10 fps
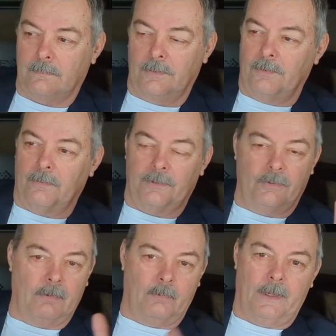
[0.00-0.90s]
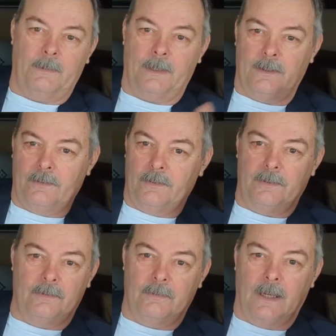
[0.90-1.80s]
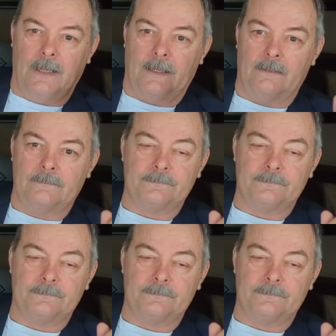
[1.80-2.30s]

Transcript: You're you're away, man. You, you got it.